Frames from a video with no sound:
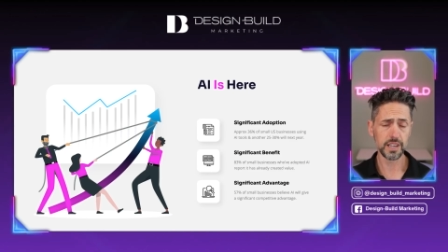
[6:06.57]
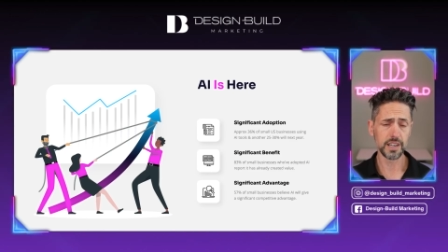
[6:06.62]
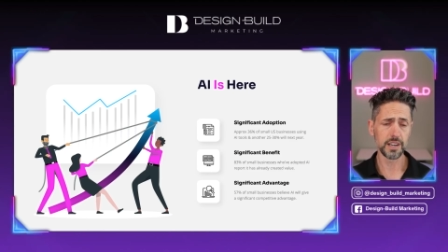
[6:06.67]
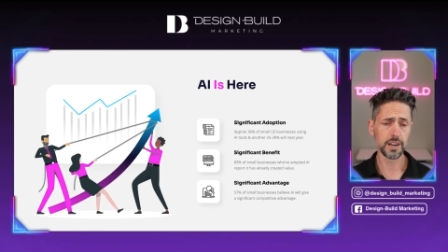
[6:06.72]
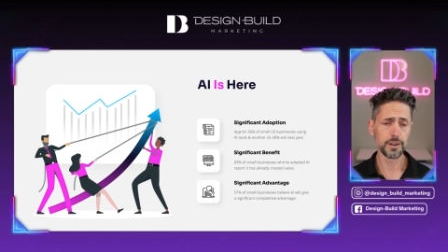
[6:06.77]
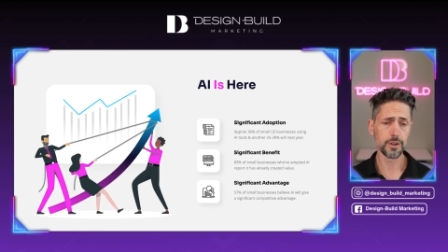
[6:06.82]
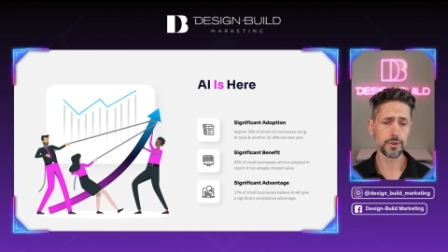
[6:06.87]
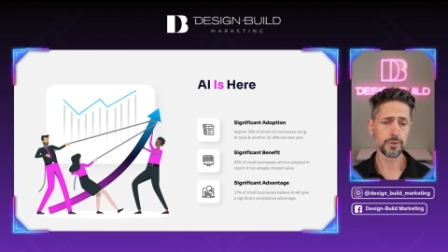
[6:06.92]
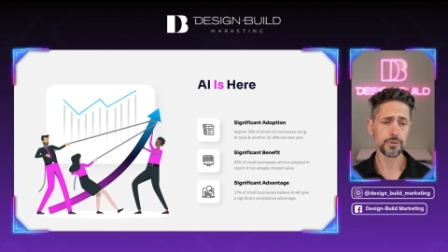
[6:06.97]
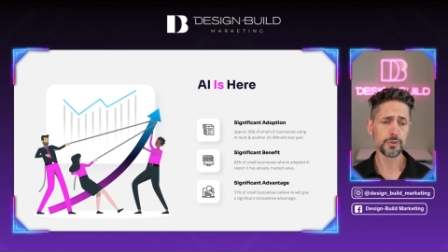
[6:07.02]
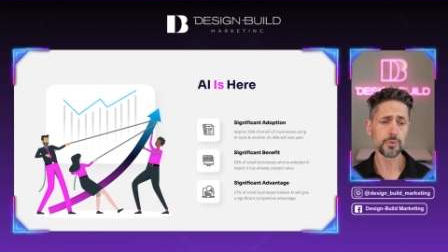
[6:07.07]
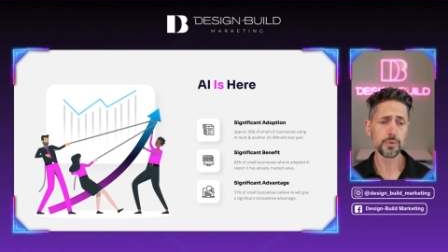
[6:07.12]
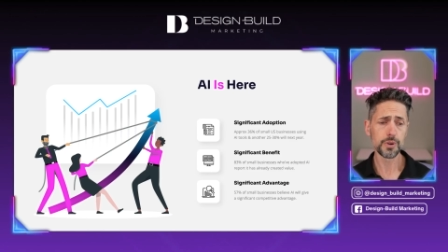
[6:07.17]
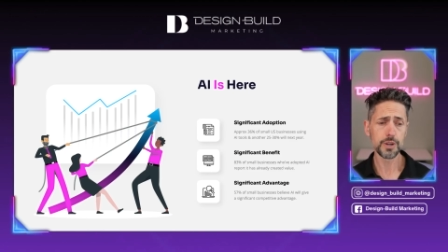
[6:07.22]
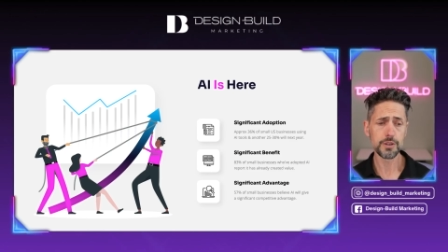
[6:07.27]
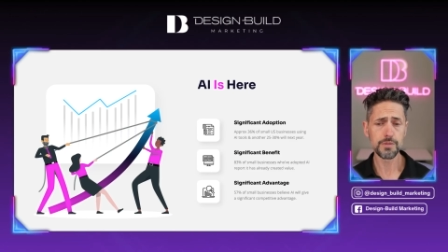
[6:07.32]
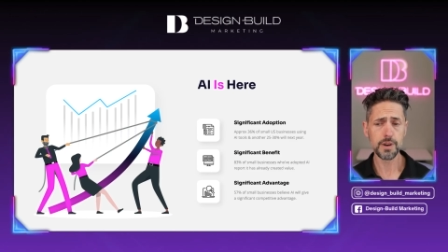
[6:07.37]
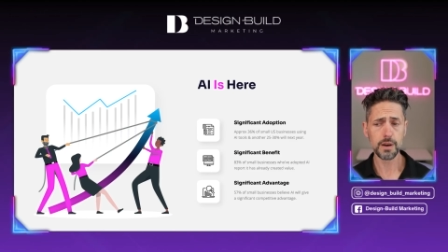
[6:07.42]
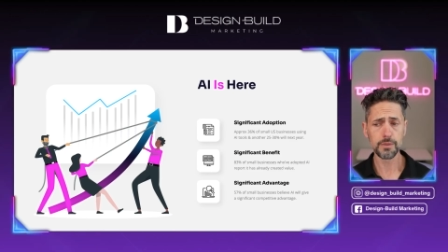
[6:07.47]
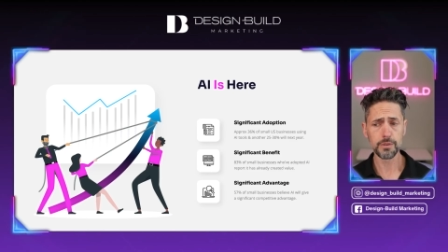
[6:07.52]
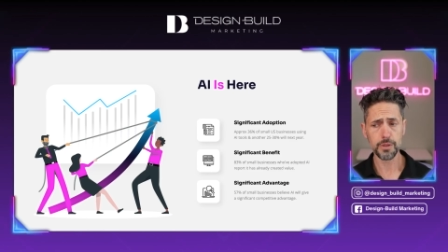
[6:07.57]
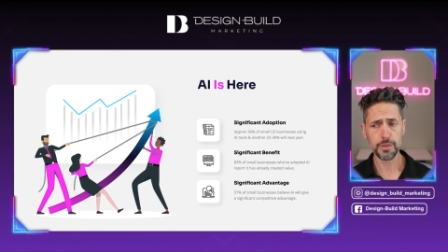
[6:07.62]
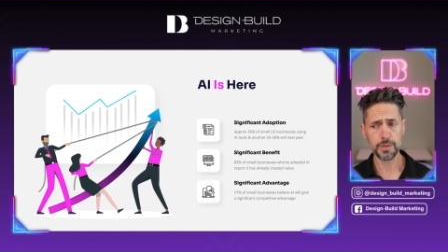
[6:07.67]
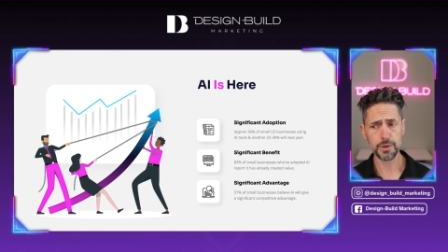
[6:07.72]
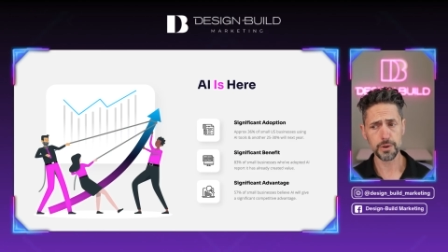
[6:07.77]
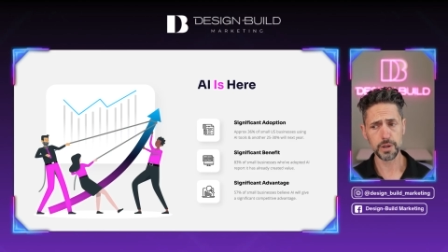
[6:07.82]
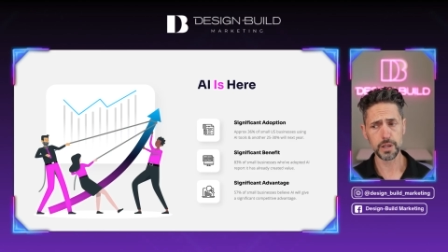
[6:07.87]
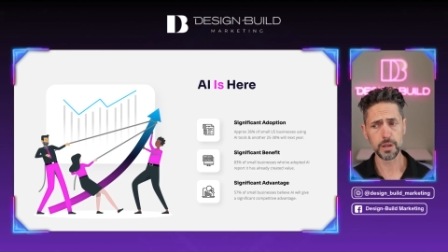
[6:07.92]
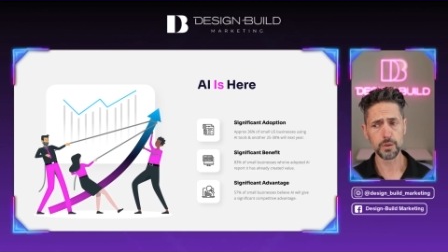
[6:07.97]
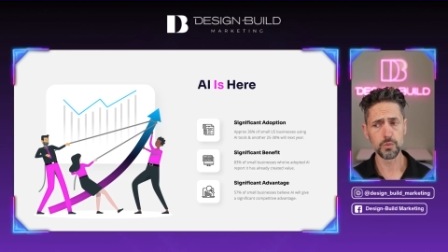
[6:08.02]
and another 25 to
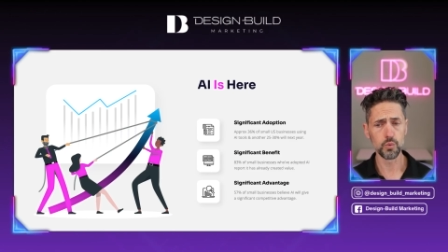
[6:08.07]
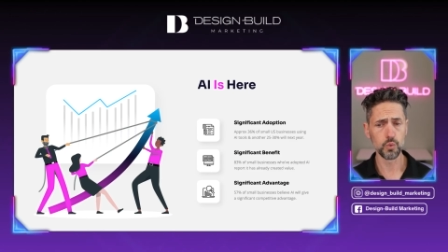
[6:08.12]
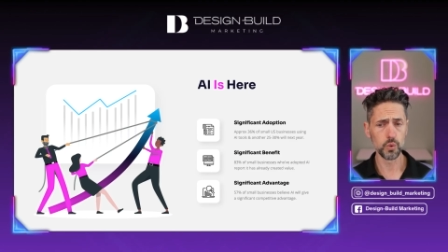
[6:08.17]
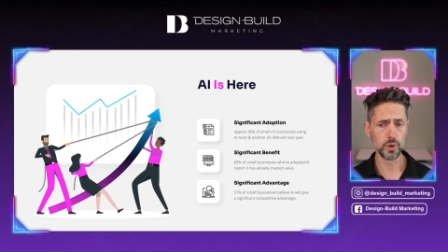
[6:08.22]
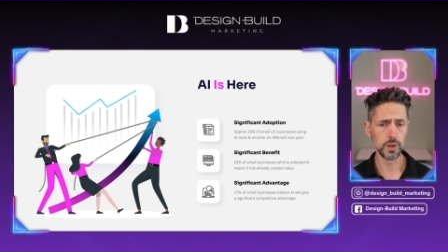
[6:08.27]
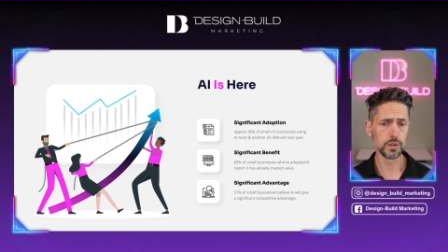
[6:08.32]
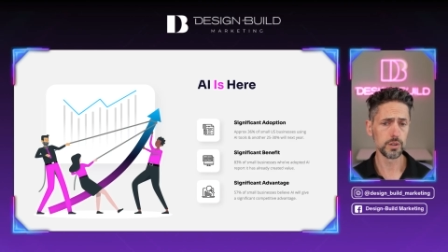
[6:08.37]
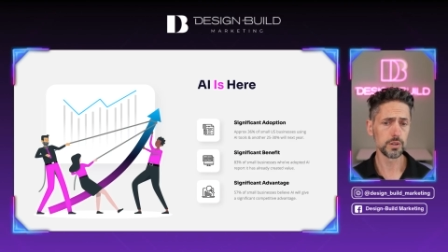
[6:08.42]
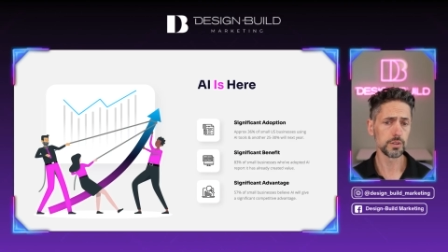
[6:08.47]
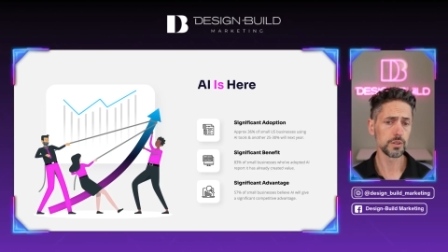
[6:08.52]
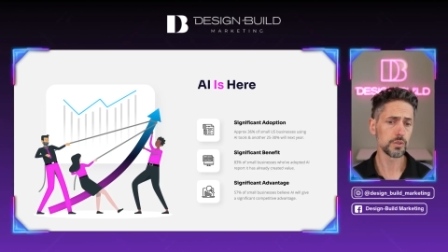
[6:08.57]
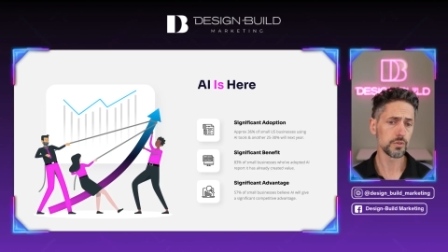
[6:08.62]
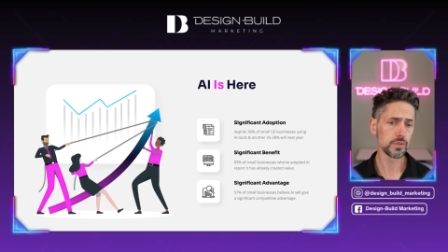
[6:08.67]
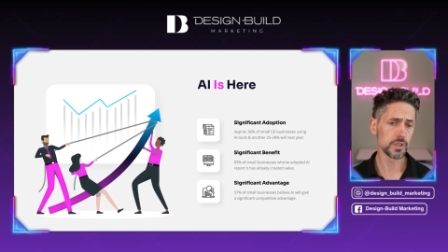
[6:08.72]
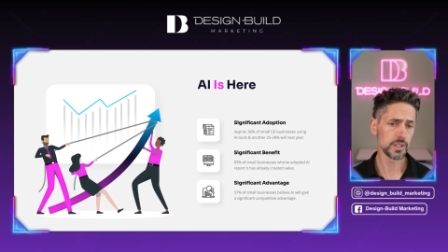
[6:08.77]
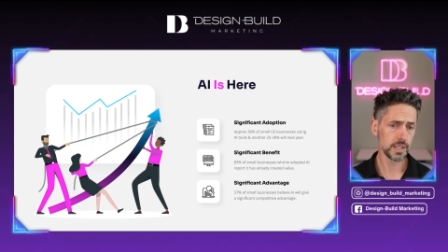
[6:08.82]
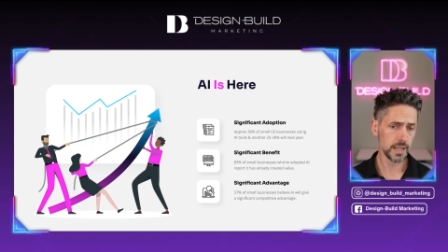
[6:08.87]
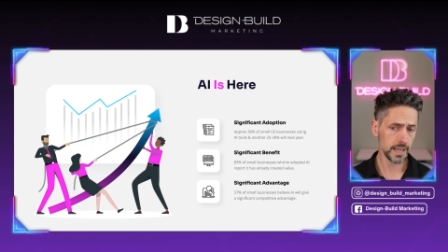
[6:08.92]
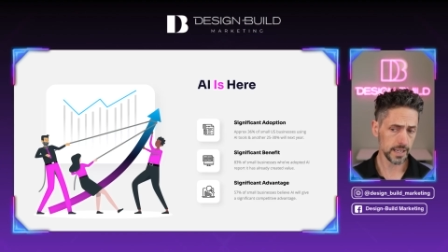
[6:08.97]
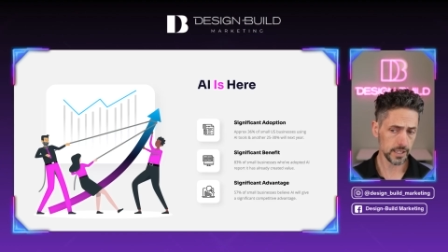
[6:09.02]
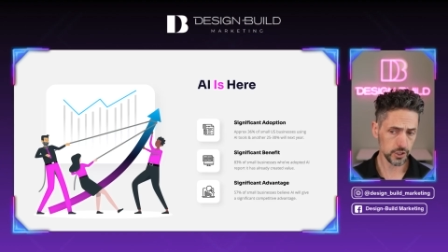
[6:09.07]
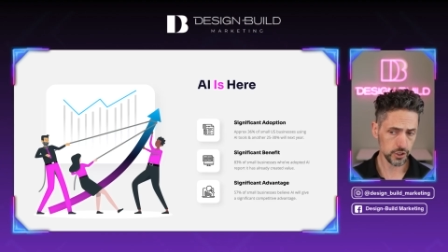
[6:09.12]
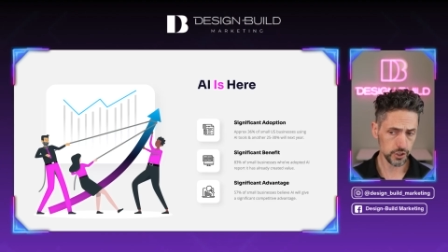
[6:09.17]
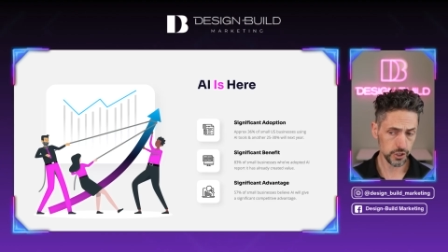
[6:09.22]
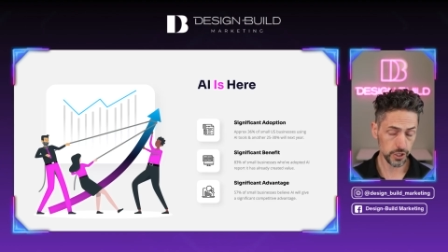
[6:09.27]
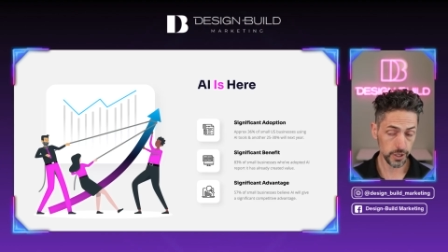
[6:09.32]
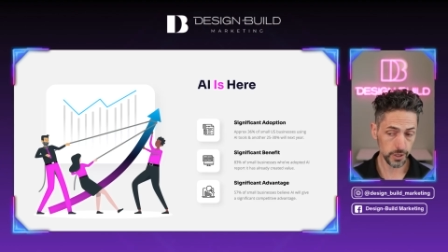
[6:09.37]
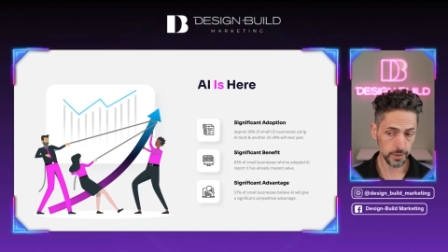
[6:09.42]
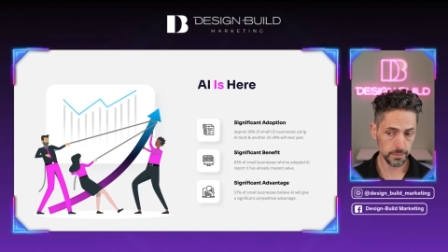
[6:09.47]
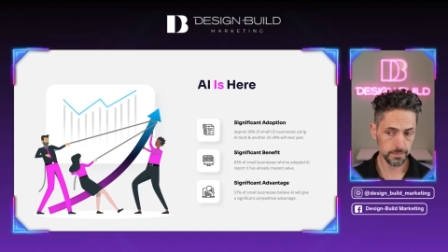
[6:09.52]
30 will use it next
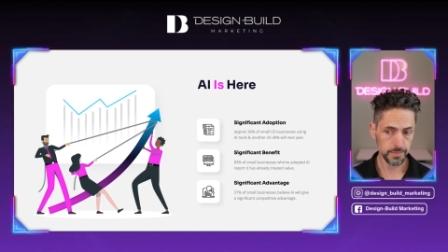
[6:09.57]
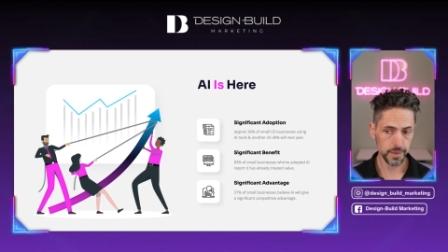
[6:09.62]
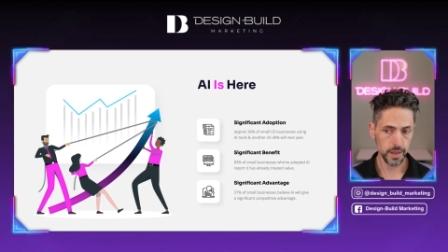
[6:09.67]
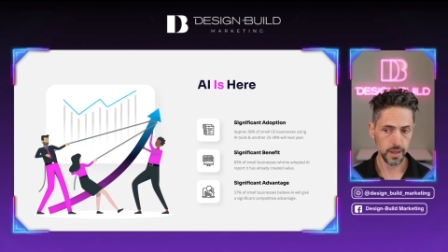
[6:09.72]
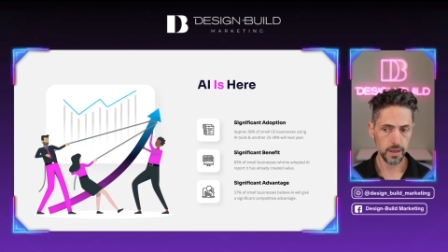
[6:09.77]
year.